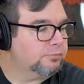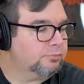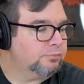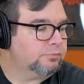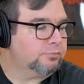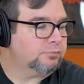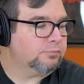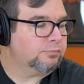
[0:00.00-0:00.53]

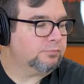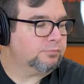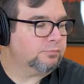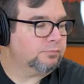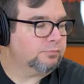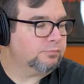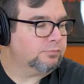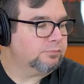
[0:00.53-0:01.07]

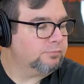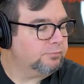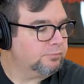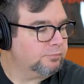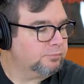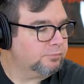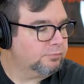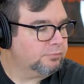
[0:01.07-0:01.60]

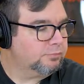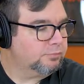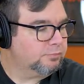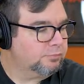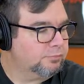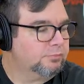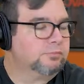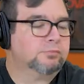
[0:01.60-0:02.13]

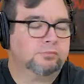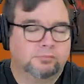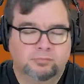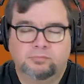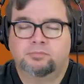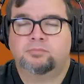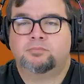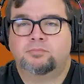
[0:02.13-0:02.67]

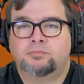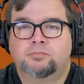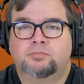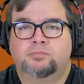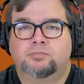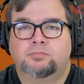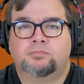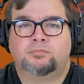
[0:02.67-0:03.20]

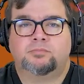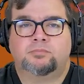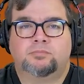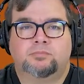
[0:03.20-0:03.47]
(not speaking)